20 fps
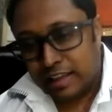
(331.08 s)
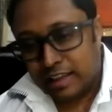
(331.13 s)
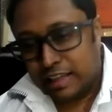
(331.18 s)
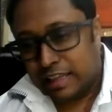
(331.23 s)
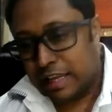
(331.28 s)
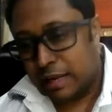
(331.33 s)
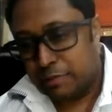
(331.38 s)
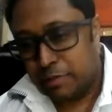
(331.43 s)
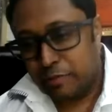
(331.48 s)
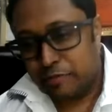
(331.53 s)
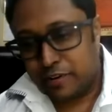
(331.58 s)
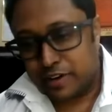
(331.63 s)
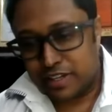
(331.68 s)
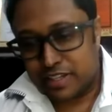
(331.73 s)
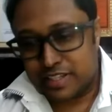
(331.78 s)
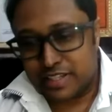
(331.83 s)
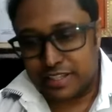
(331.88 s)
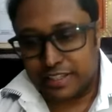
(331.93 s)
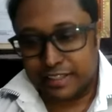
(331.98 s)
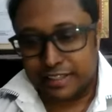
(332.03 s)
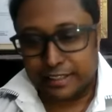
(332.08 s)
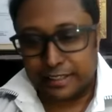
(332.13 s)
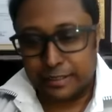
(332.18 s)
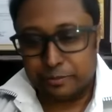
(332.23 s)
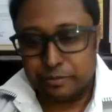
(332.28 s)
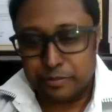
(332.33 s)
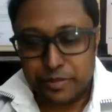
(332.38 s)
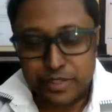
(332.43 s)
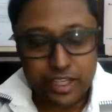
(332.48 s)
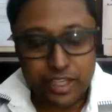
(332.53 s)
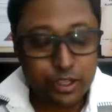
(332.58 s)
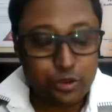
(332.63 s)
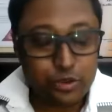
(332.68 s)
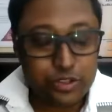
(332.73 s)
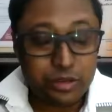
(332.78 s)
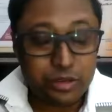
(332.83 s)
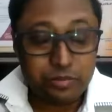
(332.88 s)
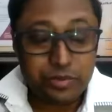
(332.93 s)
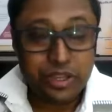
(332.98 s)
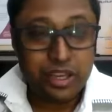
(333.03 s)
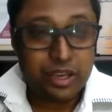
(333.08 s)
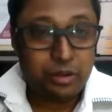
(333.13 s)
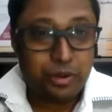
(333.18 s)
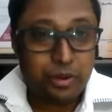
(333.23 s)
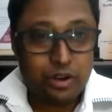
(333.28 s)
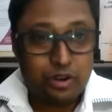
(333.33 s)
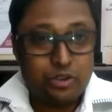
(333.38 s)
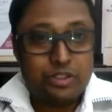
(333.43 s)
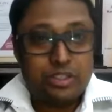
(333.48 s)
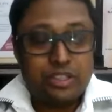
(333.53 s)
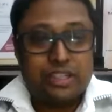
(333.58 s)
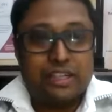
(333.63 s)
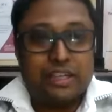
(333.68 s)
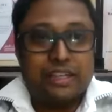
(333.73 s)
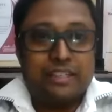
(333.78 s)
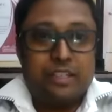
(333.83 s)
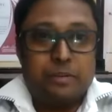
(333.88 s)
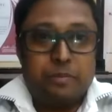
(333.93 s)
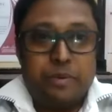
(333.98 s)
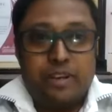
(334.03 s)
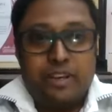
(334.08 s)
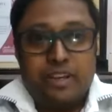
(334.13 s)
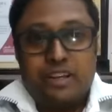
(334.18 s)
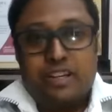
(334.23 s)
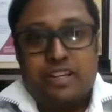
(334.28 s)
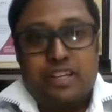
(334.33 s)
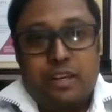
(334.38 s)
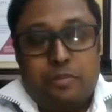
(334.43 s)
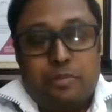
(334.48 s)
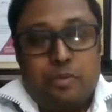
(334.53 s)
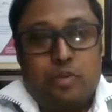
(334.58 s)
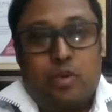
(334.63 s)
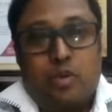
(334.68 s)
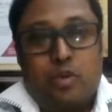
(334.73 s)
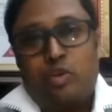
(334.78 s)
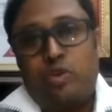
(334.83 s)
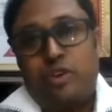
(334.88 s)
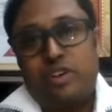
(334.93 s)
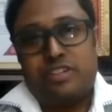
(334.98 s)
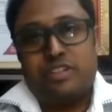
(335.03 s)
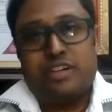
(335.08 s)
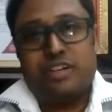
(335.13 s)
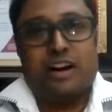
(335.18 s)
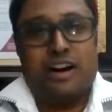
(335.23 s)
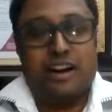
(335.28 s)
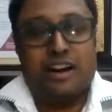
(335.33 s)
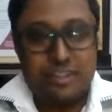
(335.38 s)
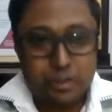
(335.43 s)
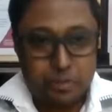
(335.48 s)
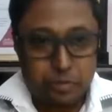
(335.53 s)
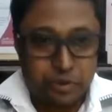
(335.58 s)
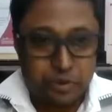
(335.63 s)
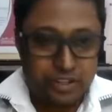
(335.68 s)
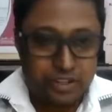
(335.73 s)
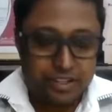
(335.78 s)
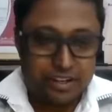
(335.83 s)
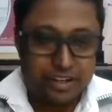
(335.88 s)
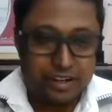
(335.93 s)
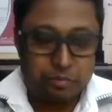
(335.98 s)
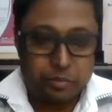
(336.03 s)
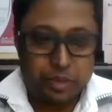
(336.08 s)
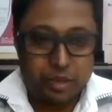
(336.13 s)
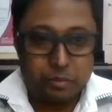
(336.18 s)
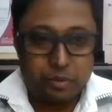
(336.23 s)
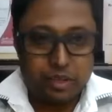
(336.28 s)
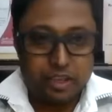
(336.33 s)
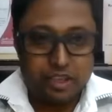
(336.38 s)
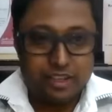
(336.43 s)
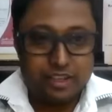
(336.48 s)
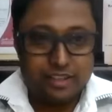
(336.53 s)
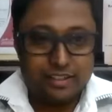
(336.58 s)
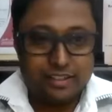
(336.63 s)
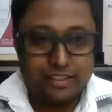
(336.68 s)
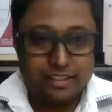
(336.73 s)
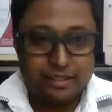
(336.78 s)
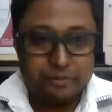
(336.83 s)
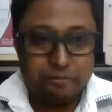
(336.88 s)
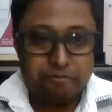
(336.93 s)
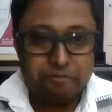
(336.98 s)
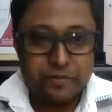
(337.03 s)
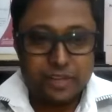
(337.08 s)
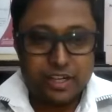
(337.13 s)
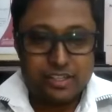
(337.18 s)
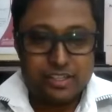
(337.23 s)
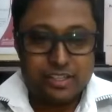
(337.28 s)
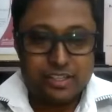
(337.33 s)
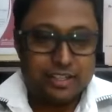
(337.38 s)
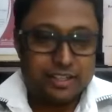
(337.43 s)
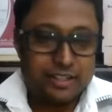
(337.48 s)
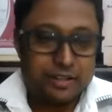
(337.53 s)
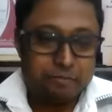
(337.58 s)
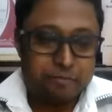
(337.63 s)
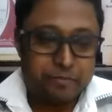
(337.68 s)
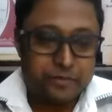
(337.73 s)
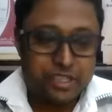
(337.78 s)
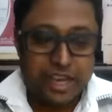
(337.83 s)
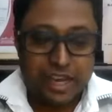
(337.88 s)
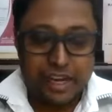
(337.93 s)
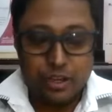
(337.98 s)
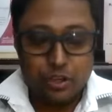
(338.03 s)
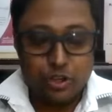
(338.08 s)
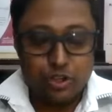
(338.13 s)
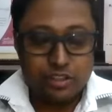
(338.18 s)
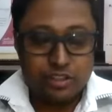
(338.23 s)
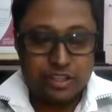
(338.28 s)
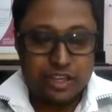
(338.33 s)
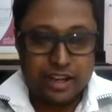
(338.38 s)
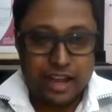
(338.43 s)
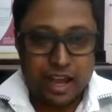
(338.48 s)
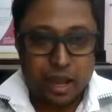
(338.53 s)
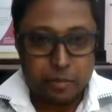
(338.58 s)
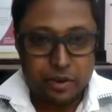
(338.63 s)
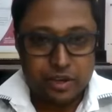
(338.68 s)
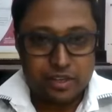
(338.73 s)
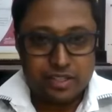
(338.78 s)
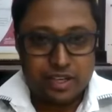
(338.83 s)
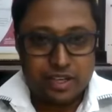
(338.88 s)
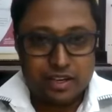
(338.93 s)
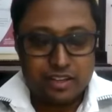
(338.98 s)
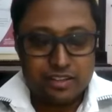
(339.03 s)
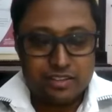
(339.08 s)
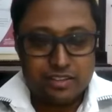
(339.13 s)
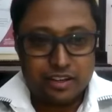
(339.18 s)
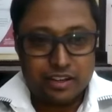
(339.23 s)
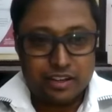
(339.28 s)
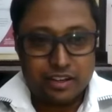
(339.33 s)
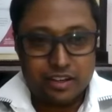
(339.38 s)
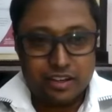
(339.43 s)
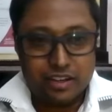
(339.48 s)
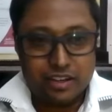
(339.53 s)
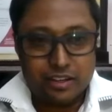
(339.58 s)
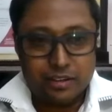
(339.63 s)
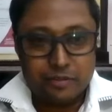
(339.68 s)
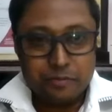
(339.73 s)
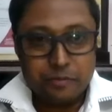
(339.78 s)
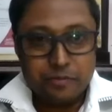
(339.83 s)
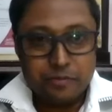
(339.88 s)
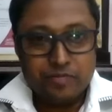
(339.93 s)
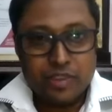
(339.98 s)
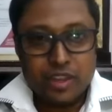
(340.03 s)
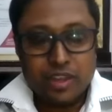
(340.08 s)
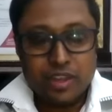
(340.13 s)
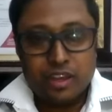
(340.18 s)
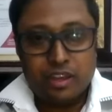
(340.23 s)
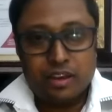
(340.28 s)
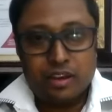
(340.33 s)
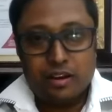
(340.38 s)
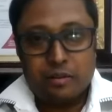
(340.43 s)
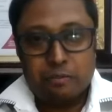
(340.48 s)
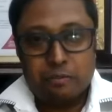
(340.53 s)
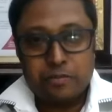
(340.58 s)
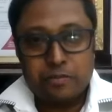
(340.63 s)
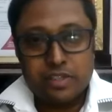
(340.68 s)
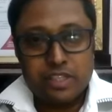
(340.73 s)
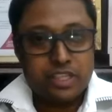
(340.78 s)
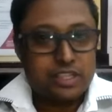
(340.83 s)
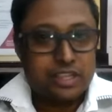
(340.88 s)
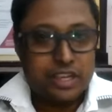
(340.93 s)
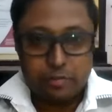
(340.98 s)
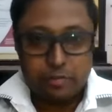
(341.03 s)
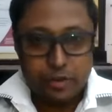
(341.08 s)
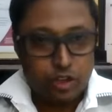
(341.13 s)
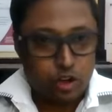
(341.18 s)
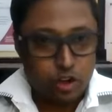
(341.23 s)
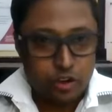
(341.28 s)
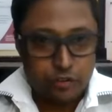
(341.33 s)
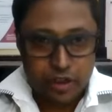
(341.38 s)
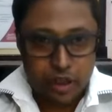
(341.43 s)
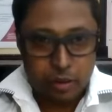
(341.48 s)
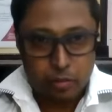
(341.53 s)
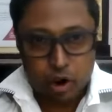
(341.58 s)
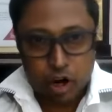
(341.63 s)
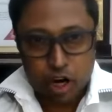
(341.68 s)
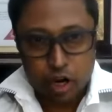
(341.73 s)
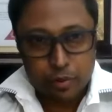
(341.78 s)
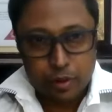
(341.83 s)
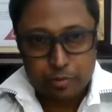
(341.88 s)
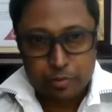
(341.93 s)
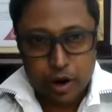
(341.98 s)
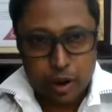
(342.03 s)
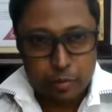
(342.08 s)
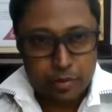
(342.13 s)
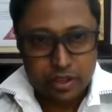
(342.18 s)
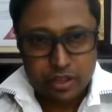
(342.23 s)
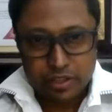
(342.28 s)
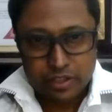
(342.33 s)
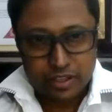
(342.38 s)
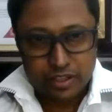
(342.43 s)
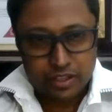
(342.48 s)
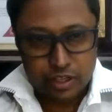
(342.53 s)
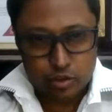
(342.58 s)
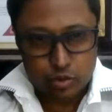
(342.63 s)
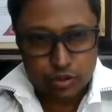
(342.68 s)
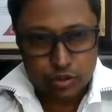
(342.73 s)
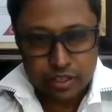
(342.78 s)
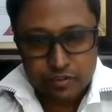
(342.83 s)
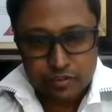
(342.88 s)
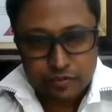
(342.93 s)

let me first tell you something about entrepreneurship. Who is an entrepreneur? Or maybe it's a dilution that happens, at least in India. Just let me know if I'm audible properly. The network is